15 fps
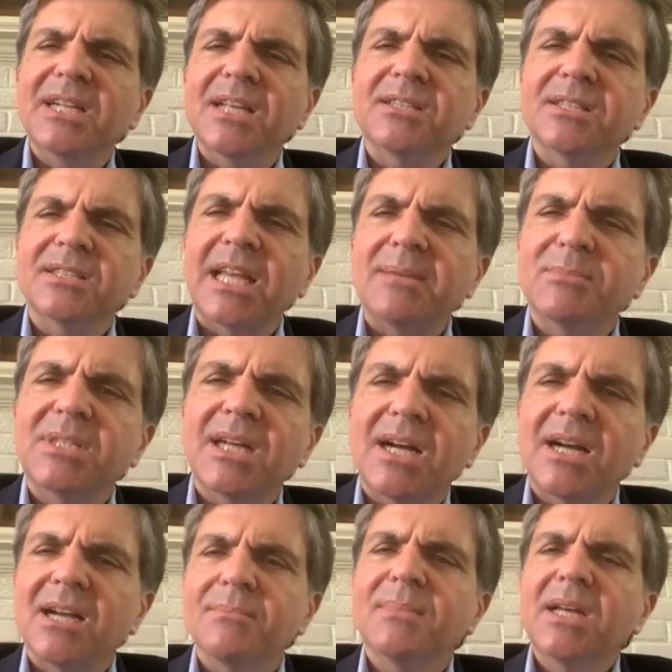at the same
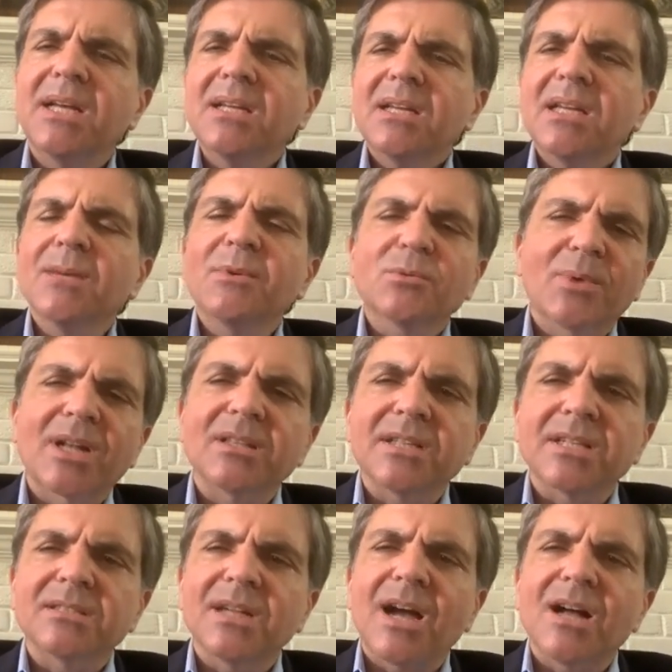time, he would
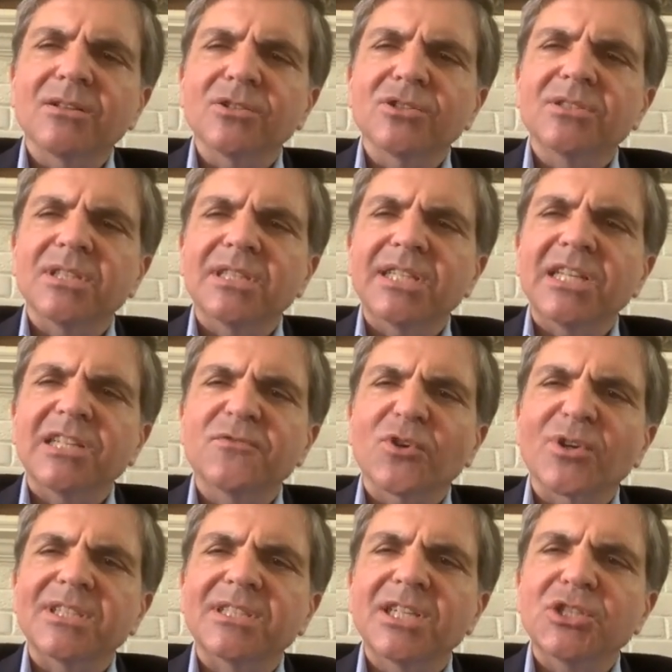readily acknowledge the need
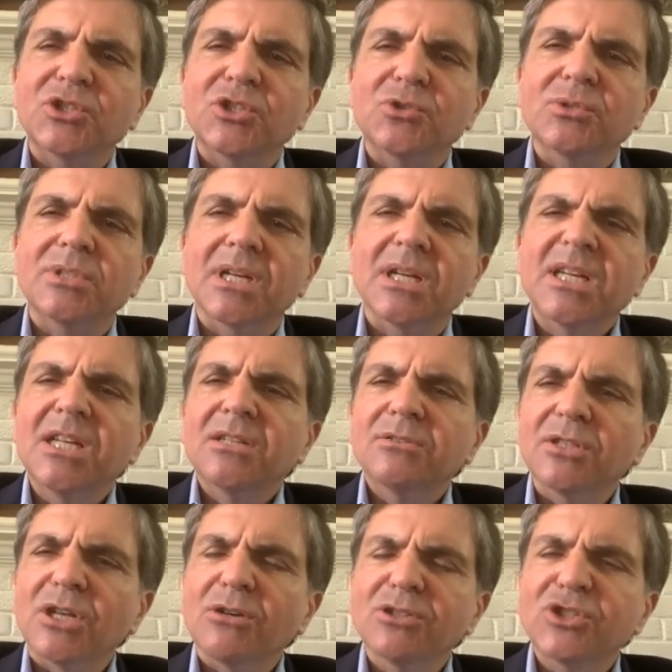for continued
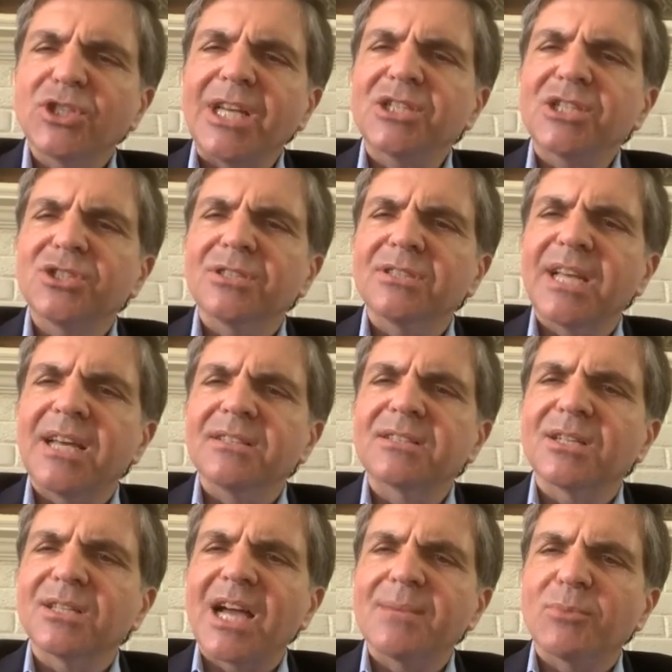negotiation and
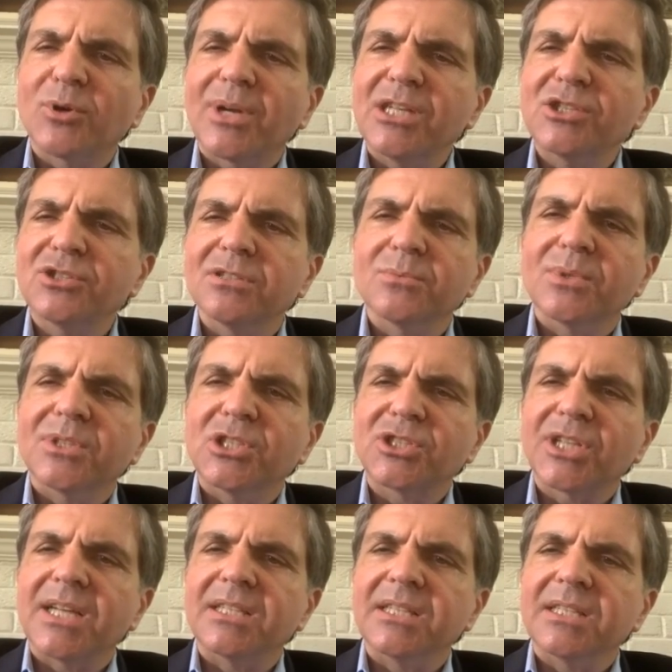collaboration with the
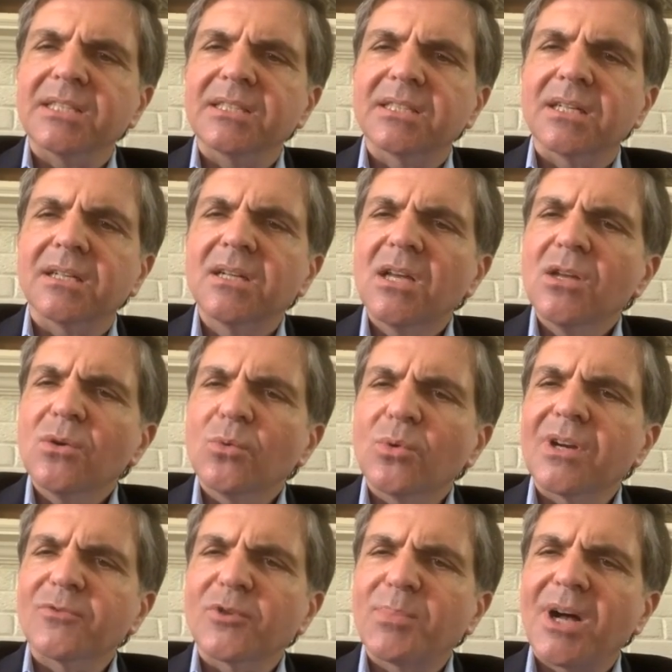Chinese
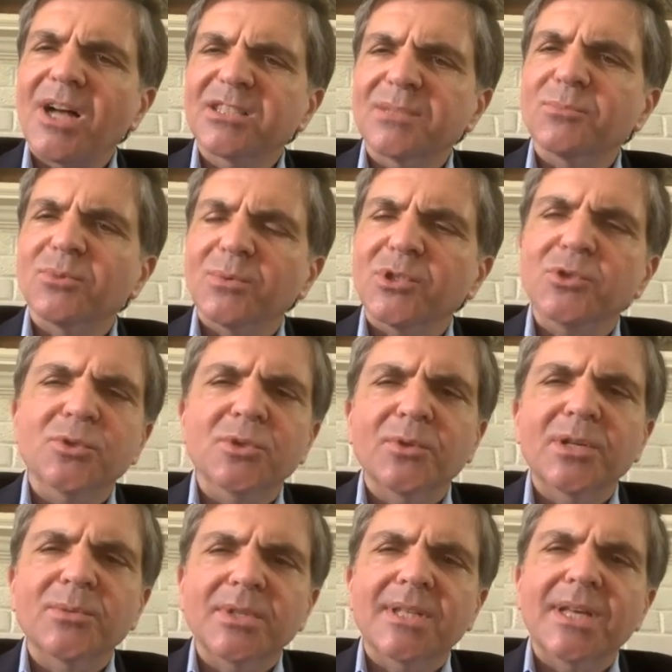wherever possible. Would you
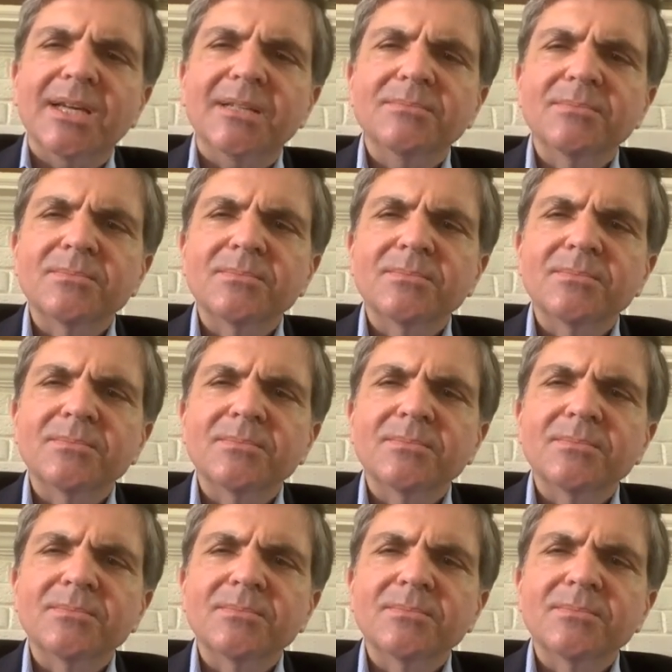agree with that?